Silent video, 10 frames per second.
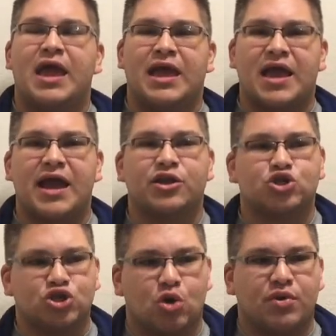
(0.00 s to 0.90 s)
It kind
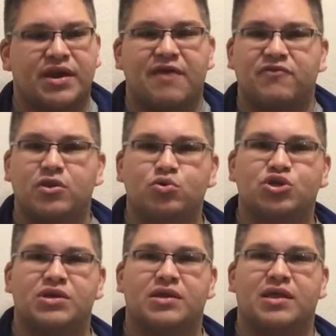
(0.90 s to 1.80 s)
of showed an
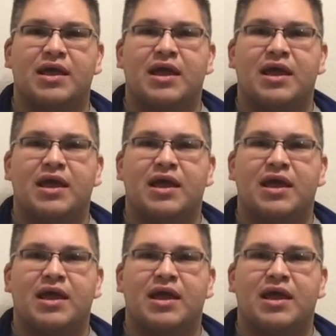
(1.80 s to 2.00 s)
evolution.